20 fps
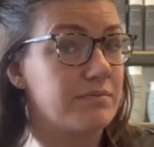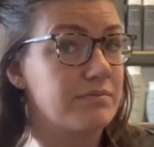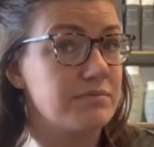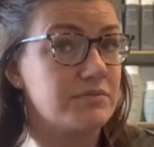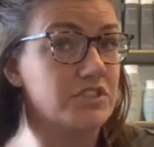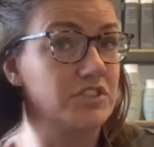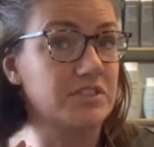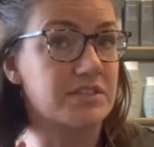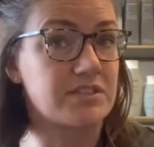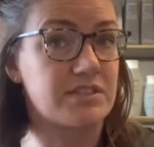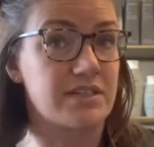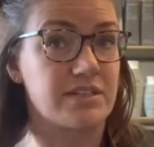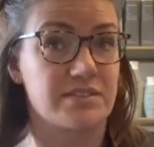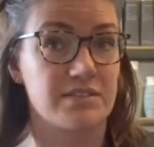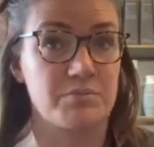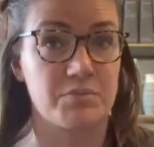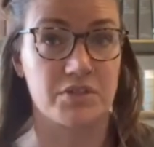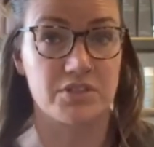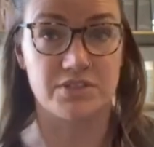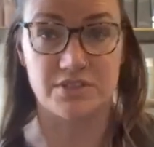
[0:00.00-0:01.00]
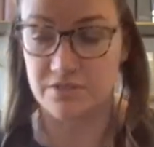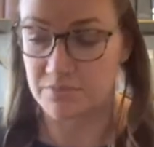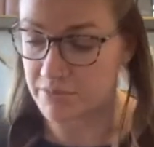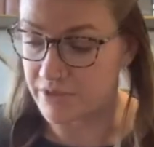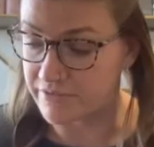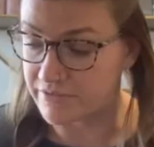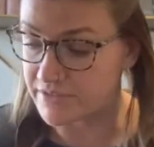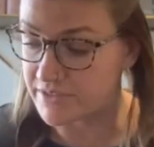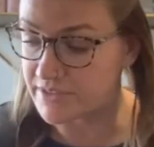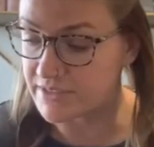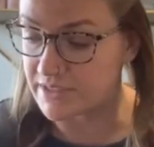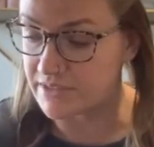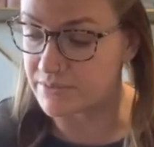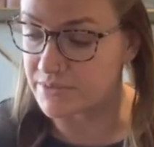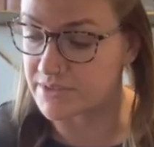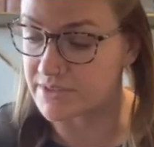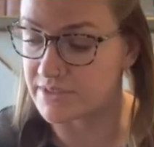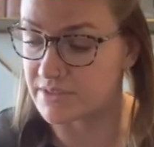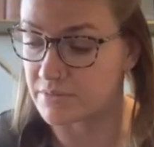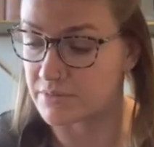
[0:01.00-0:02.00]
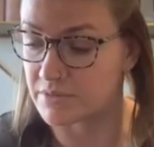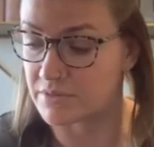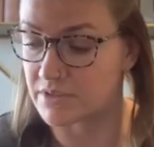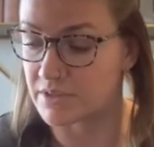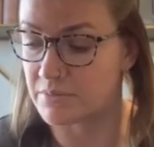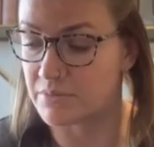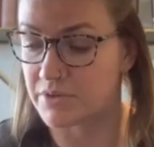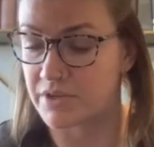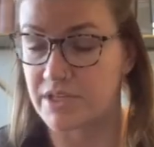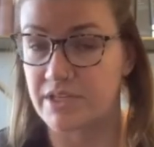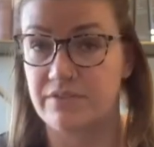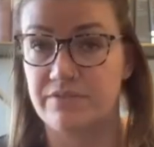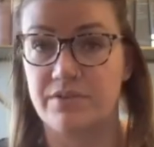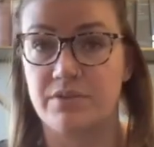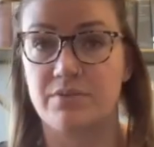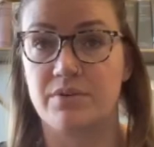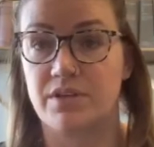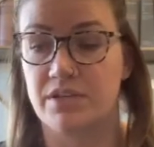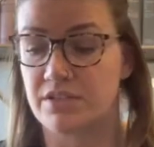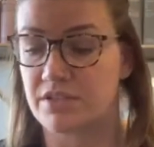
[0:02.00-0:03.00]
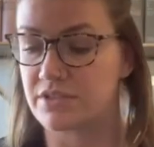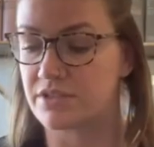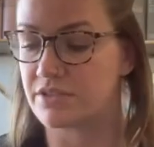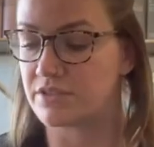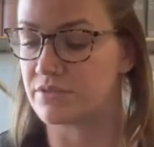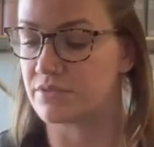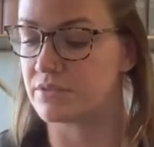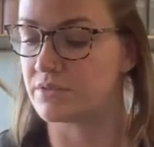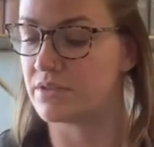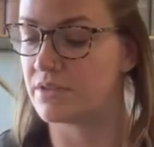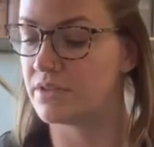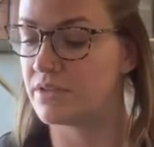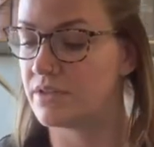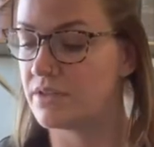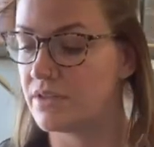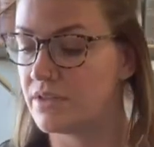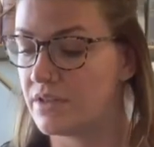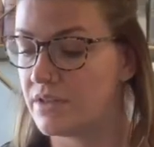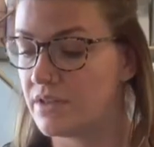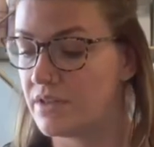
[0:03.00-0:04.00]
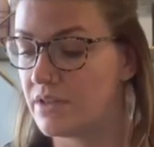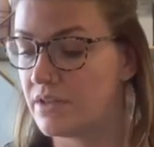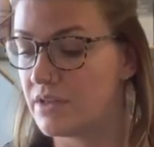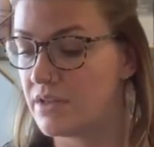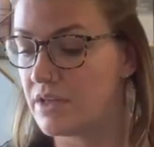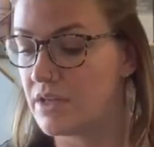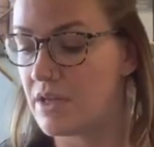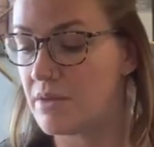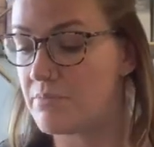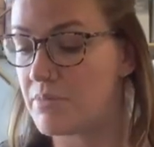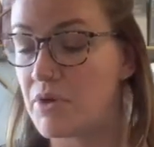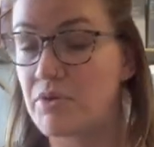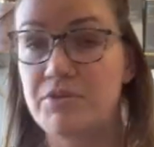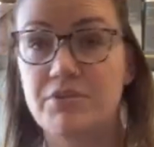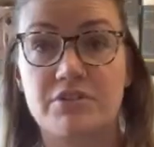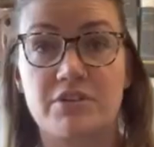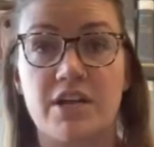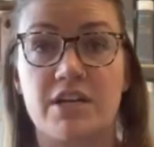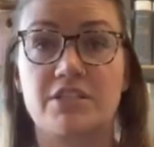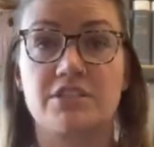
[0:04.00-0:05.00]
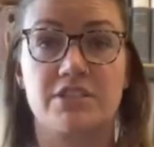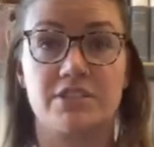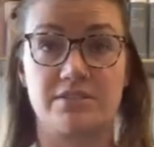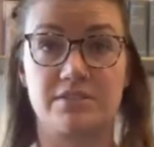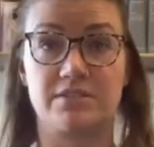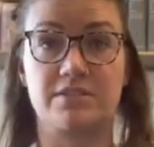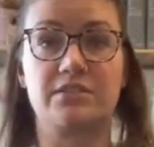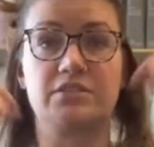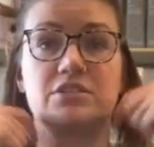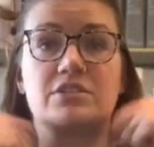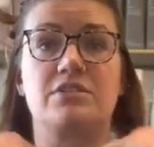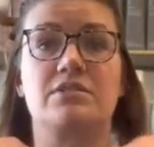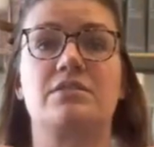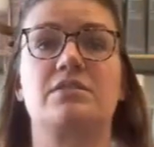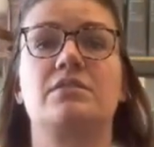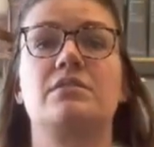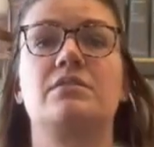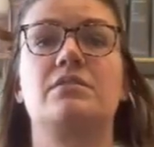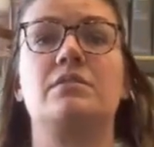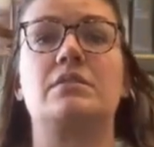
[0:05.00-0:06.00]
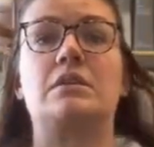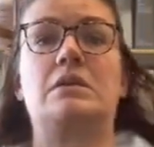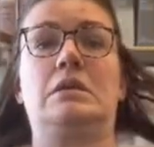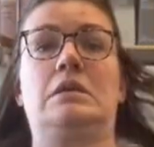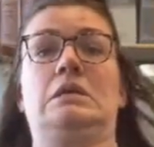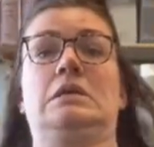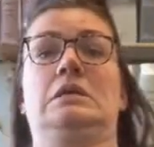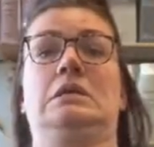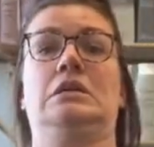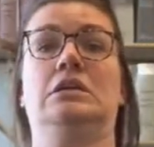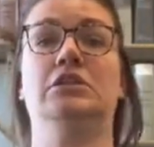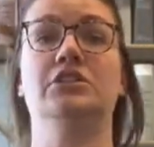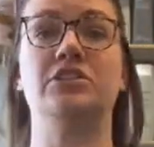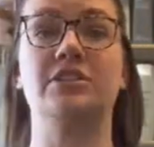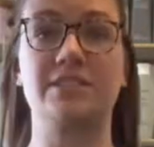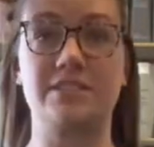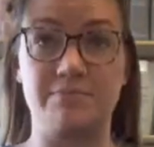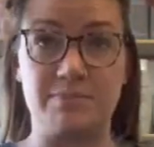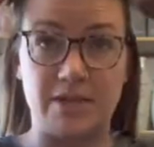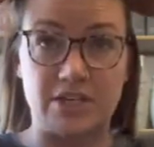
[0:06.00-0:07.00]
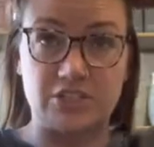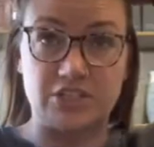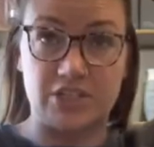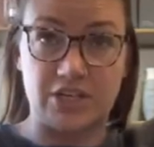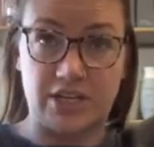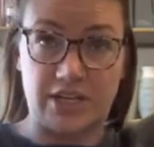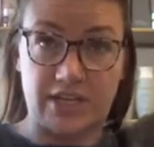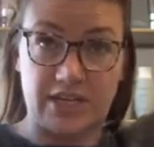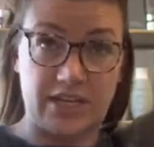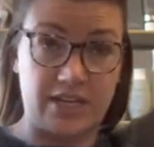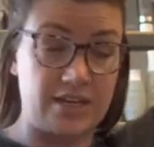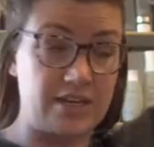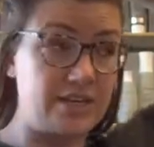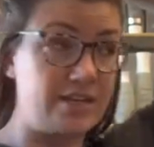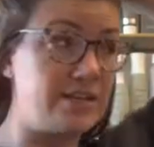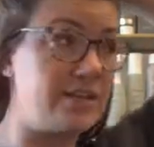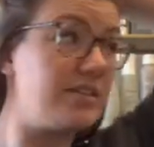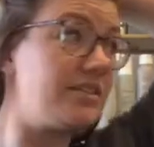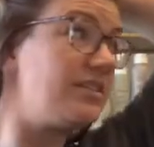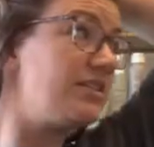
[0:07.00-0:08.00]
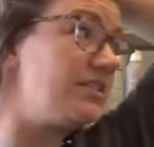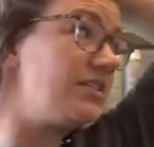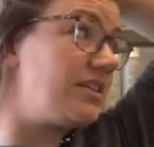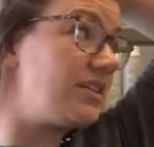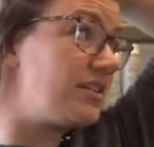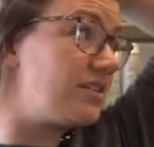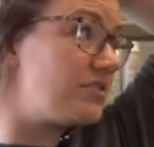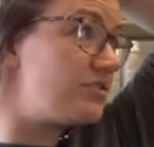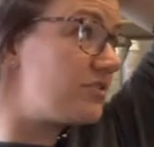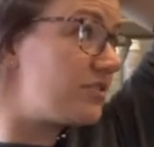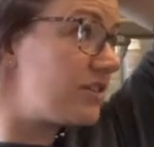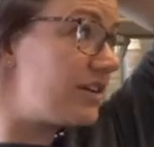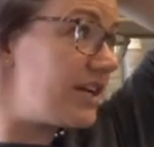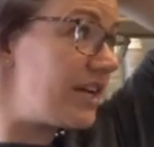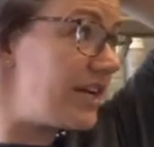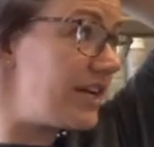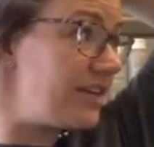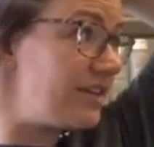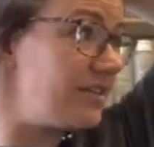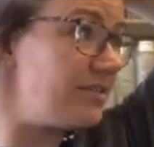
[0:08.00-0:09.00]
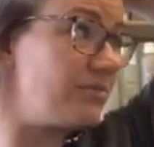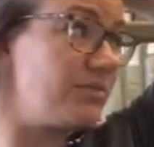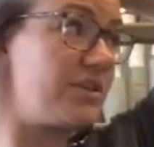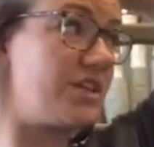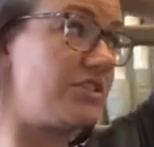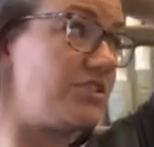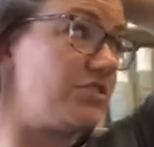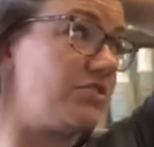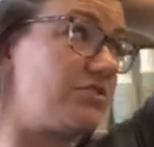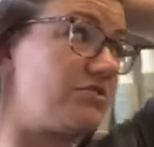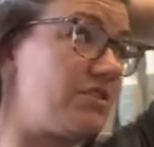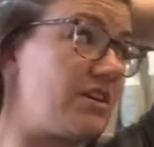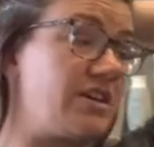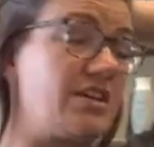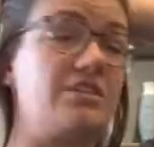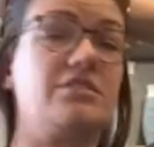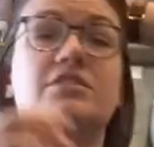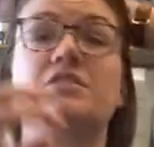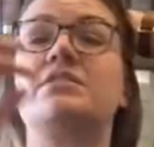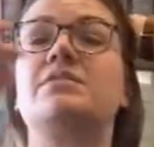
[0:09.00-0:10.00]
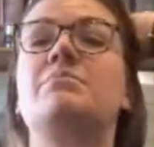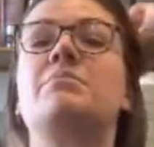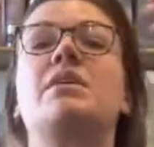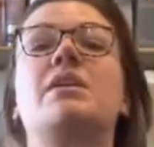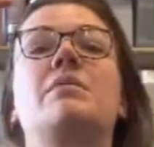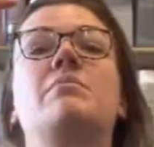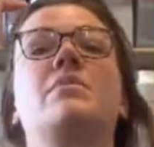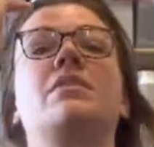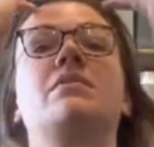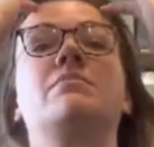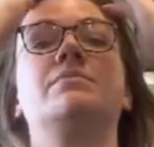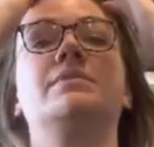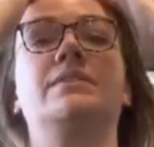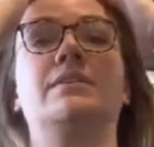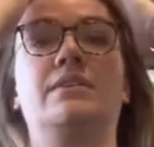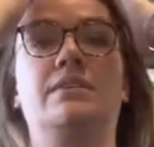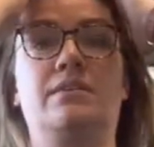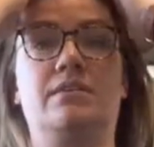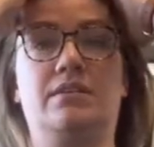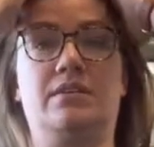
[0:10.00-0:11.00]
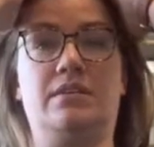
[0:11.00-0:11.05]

Just as a personal preference. It would still be really pretty if you wanted to do both directions, just mentioning it. You need a drink? We'll get you a drink in just a minute, bubs.